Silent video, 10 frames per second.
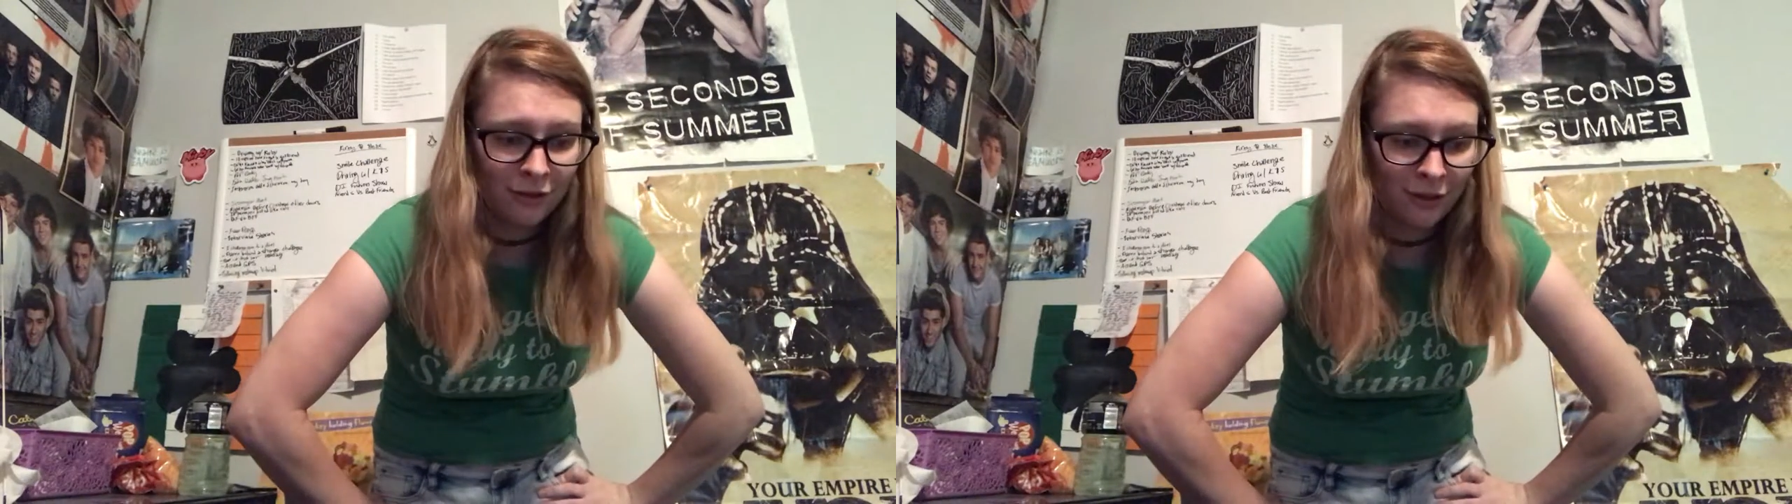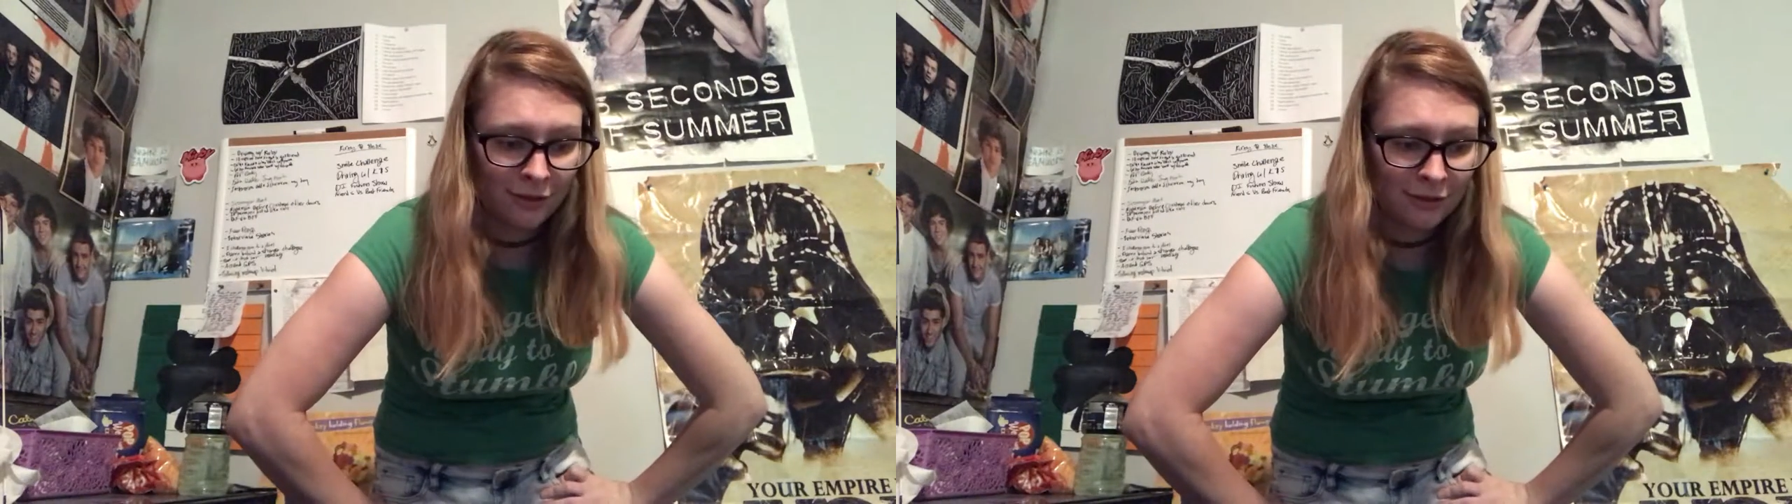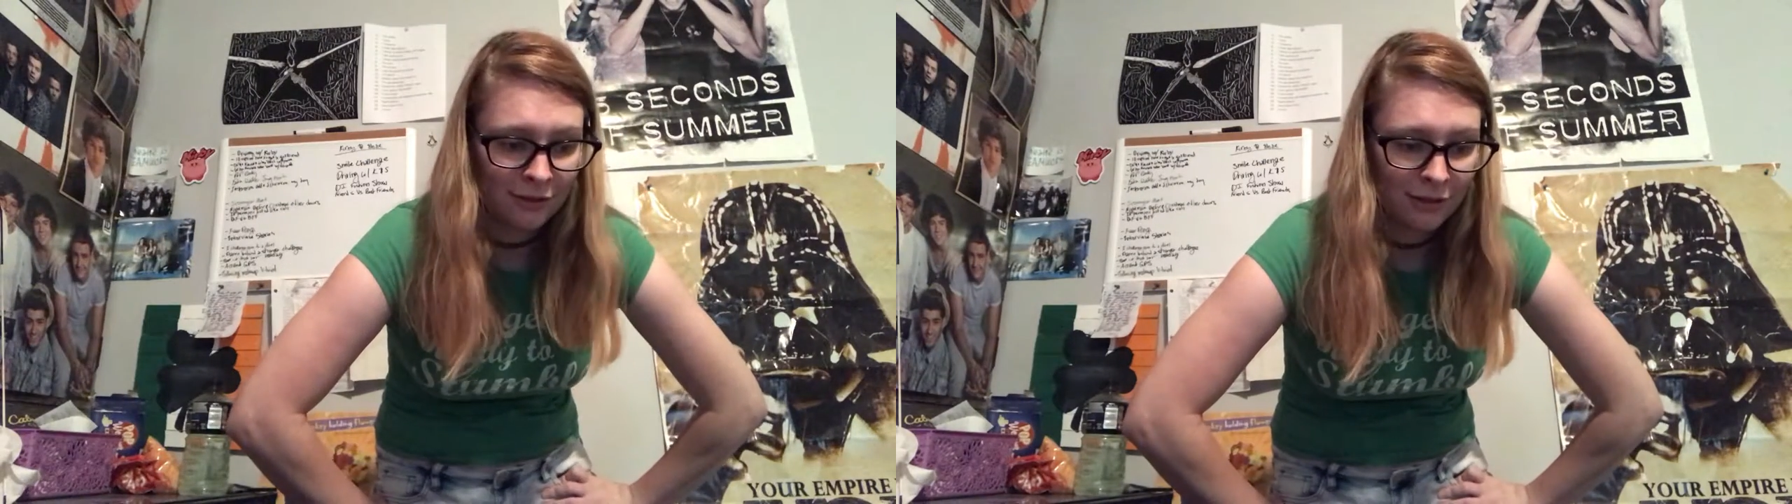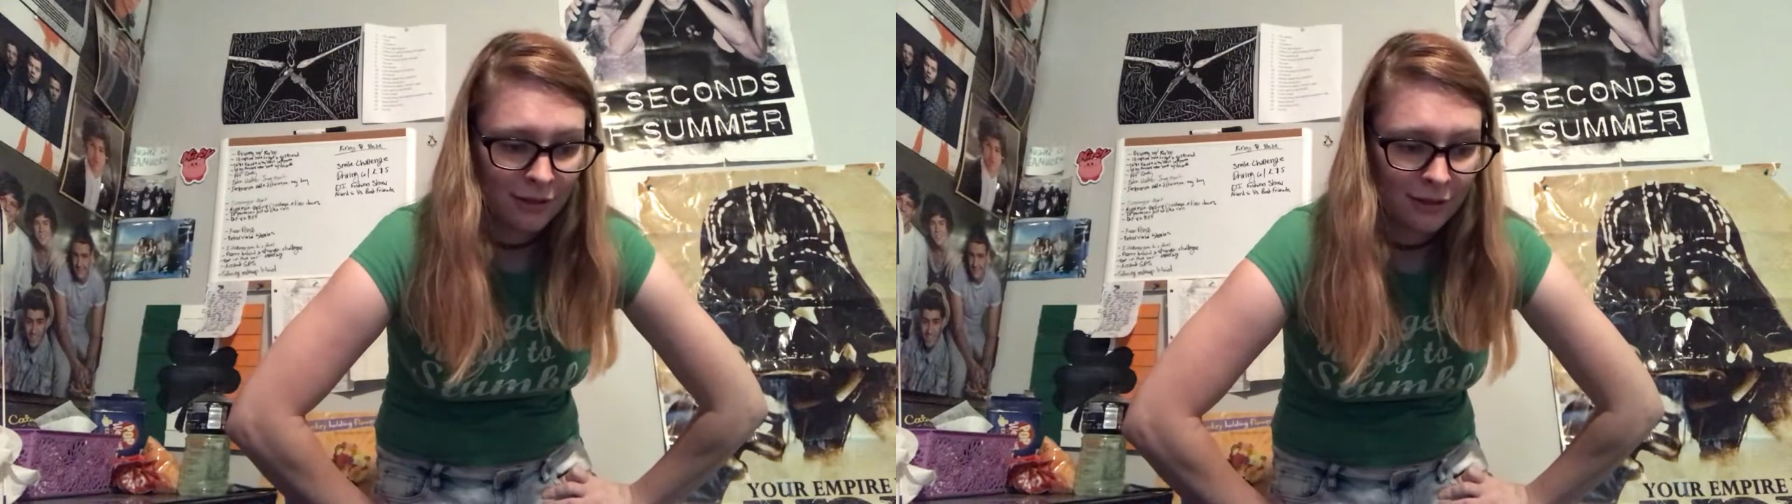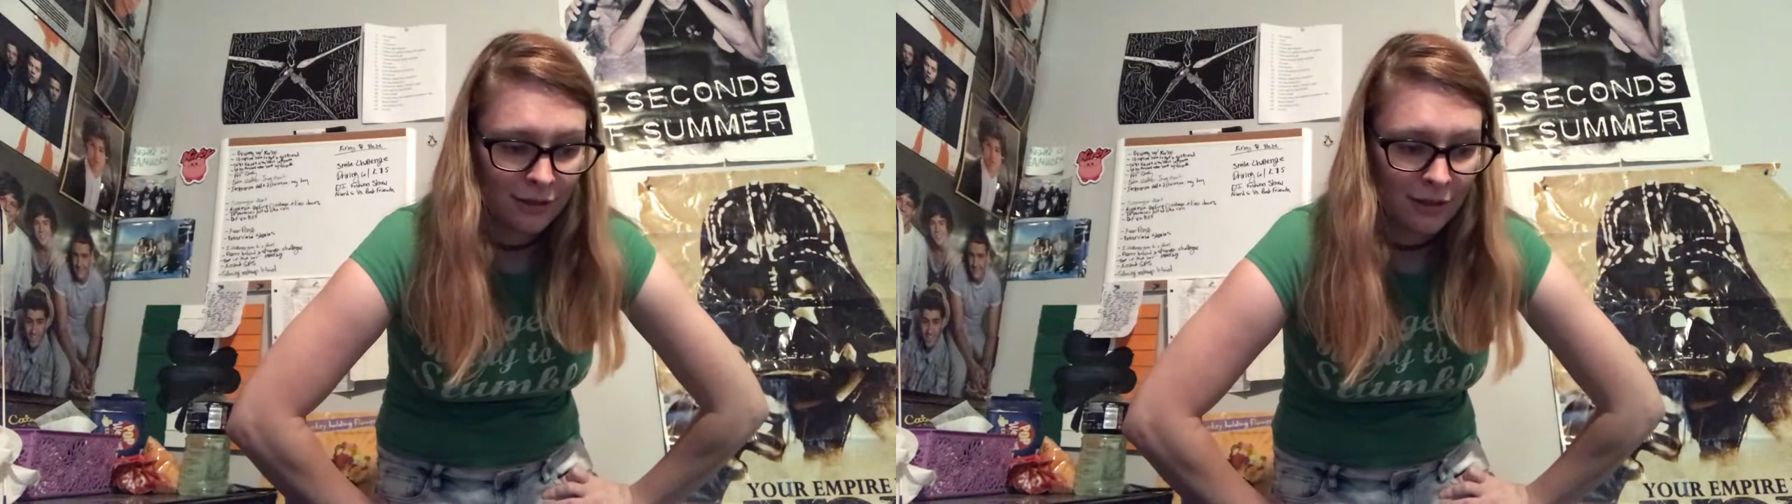this.
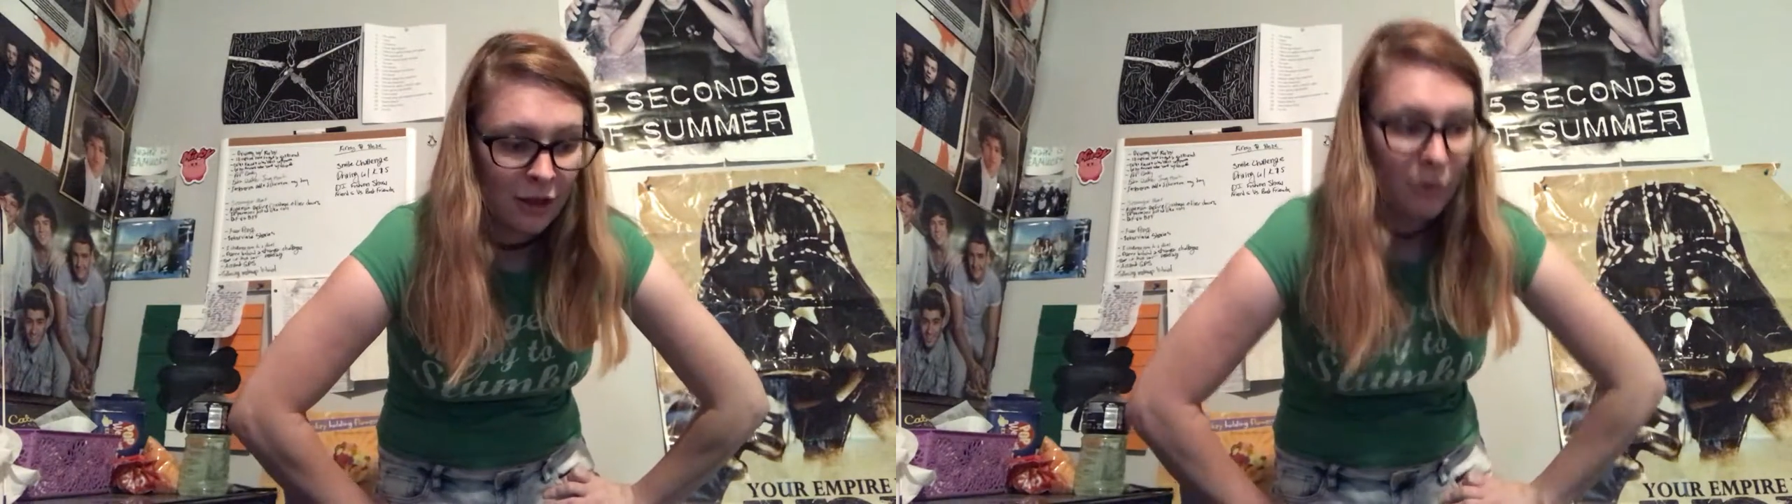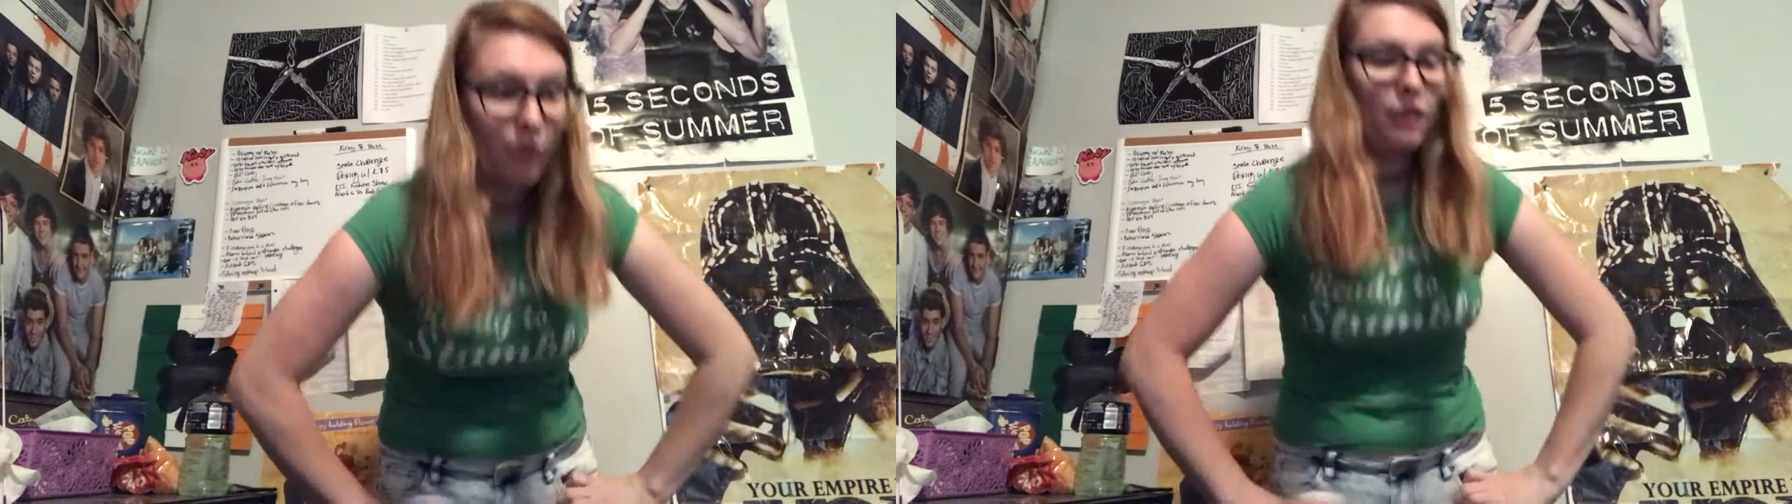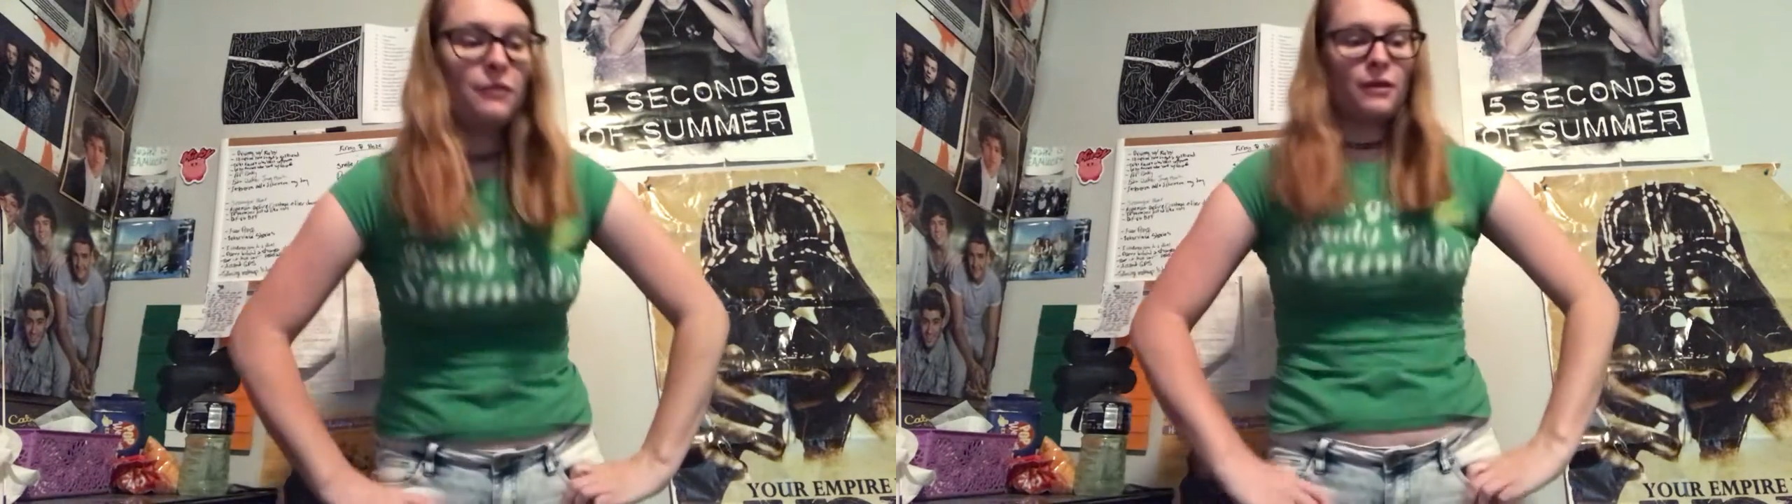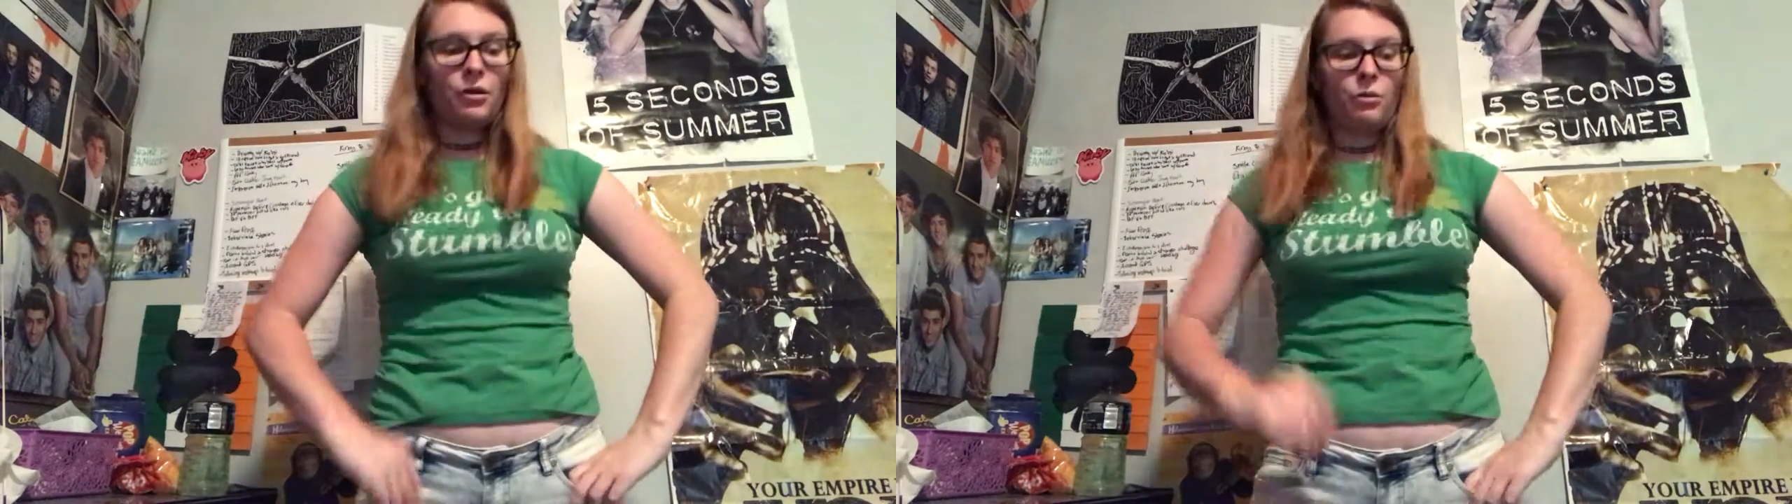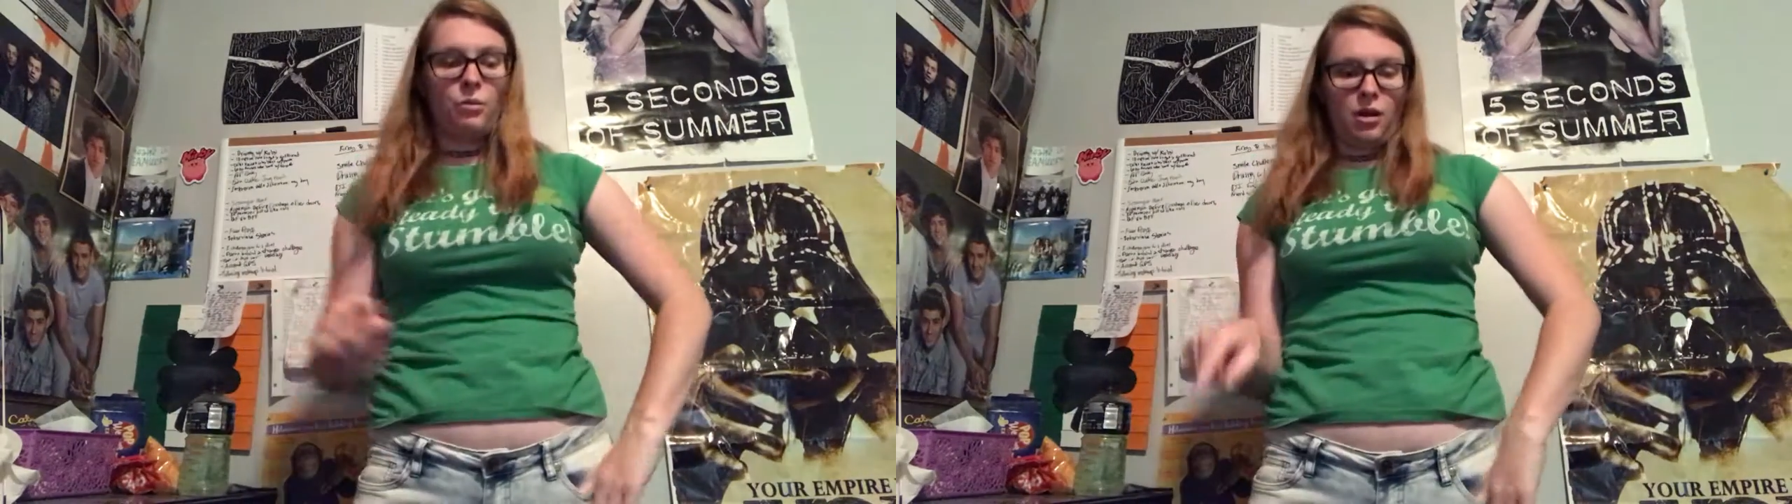What if
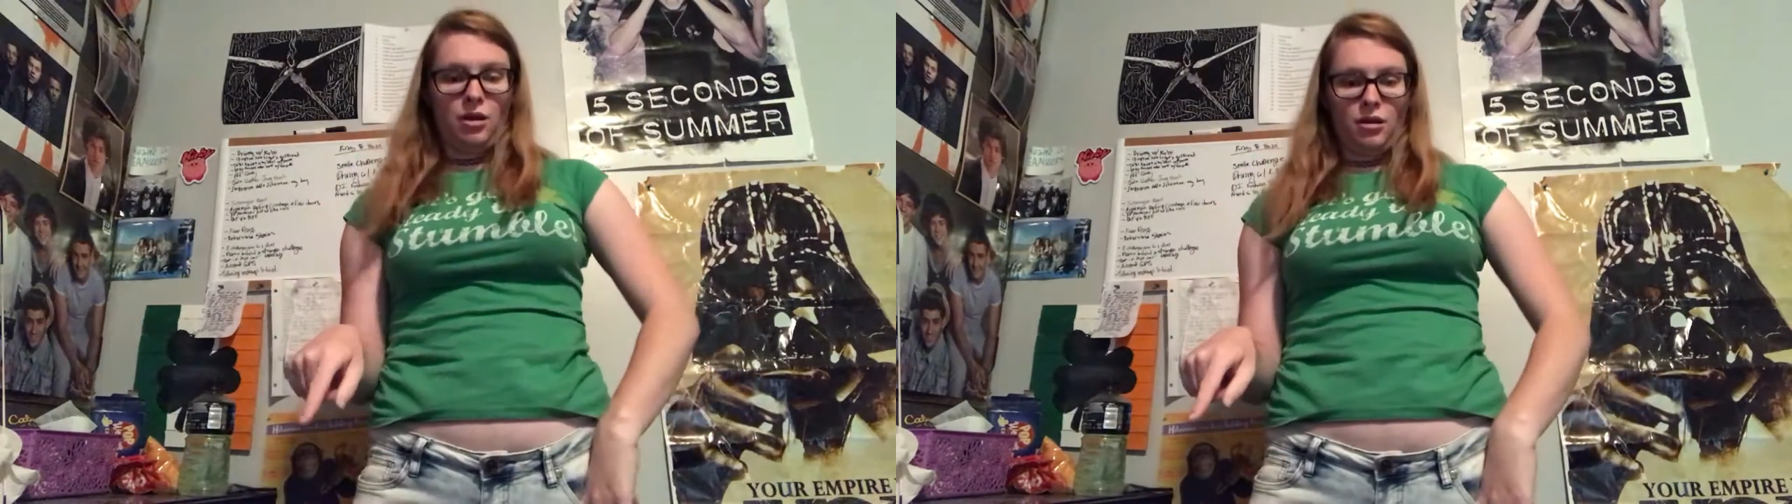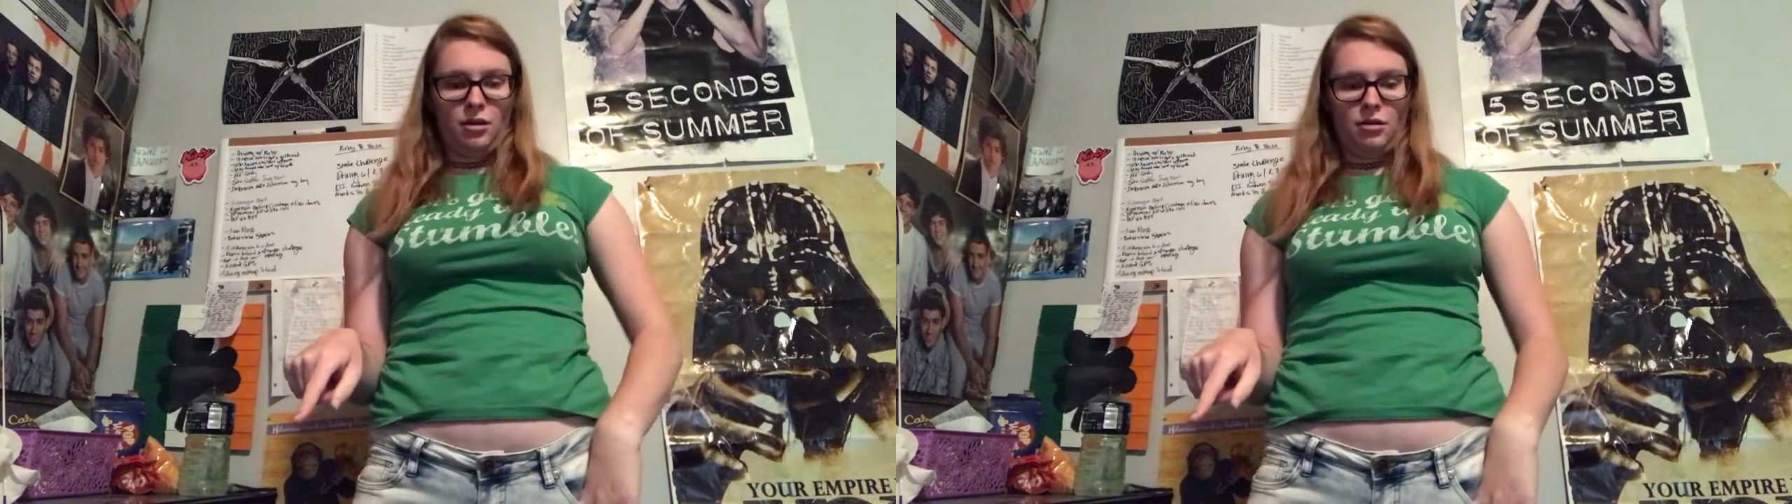I wait